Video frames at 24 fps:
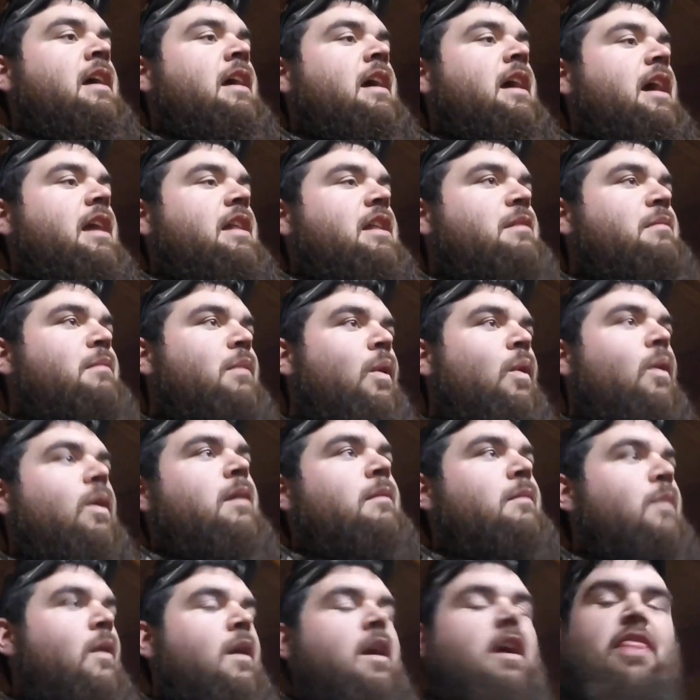And the more and
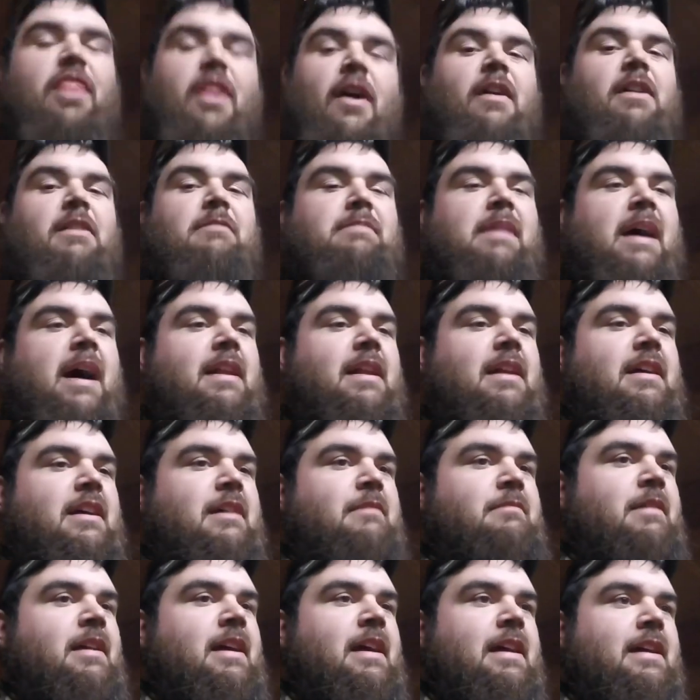more I thought about it,
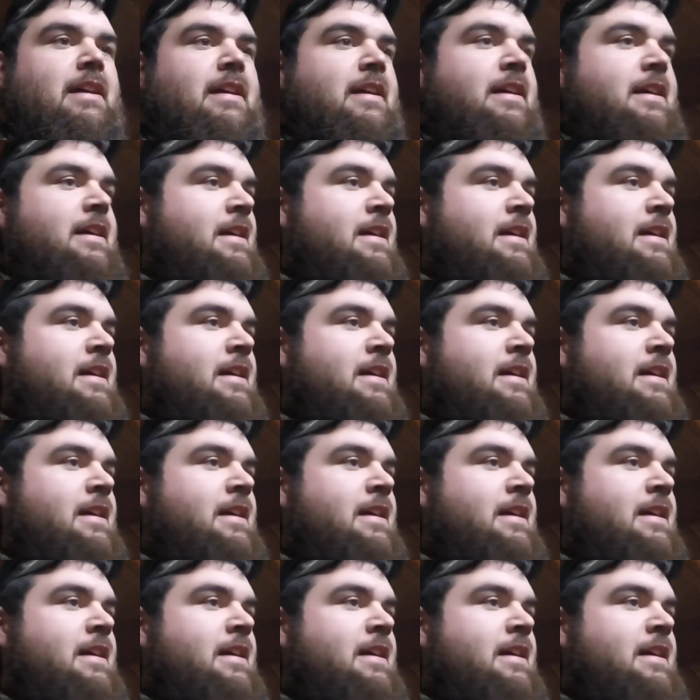I'm like,